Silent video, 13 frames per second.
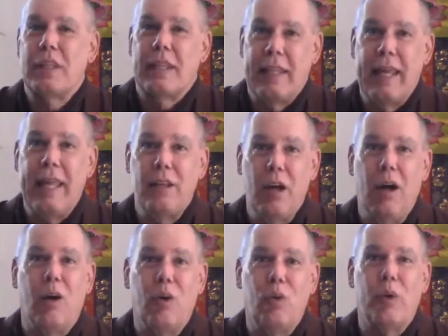they
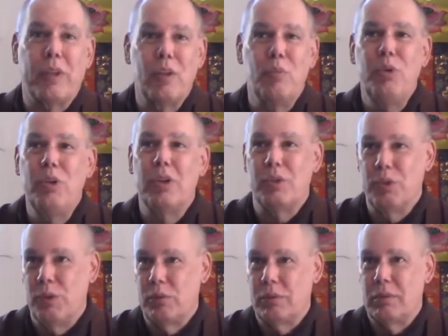know what the Buddha
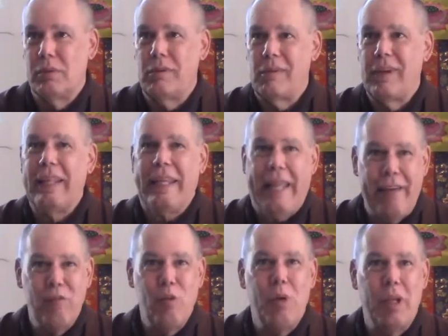knew.
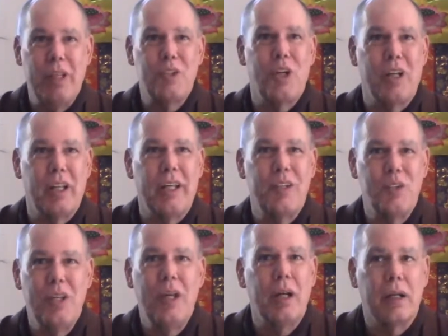Everybody's going to get
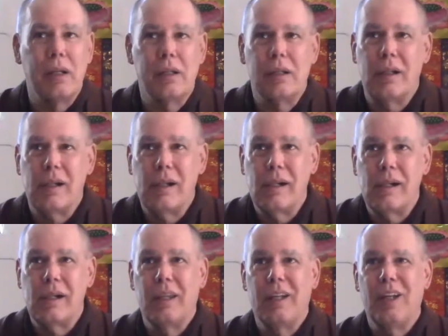sick,
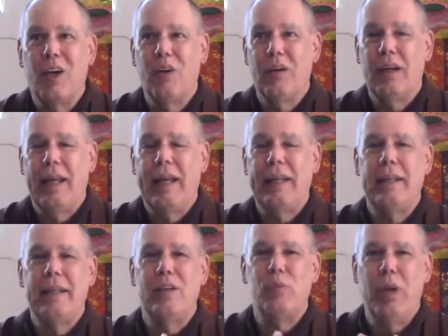you know. And
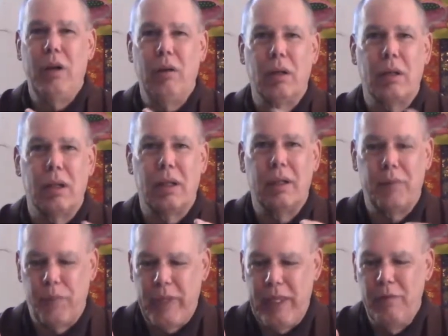in
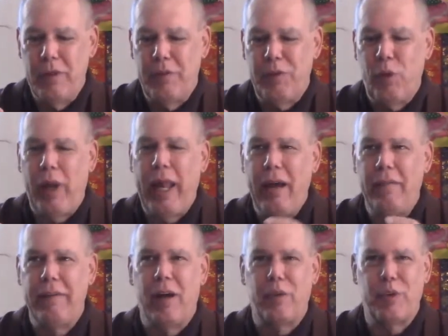America, even if you
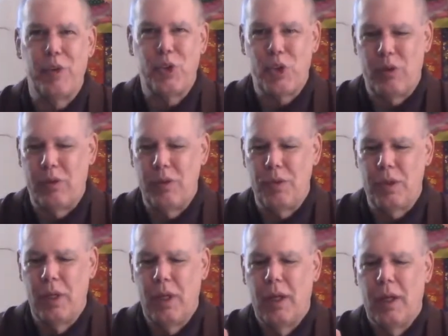have health
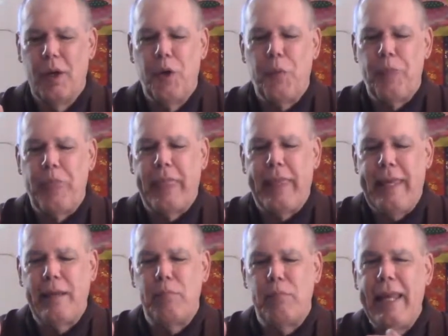insurance,
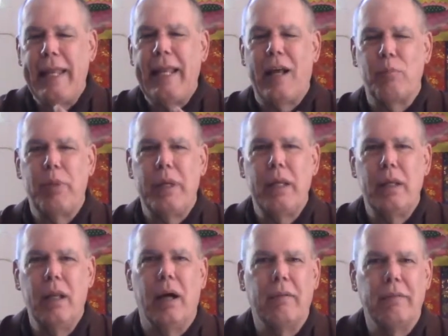it may not be
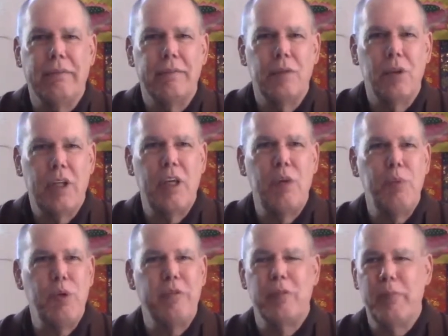enough to keep
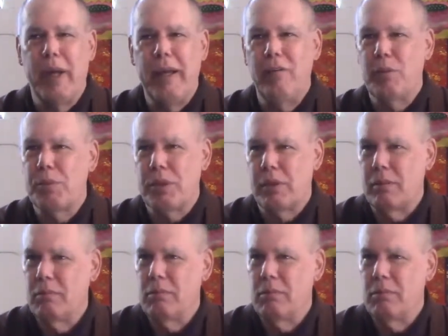you from bankruptcy,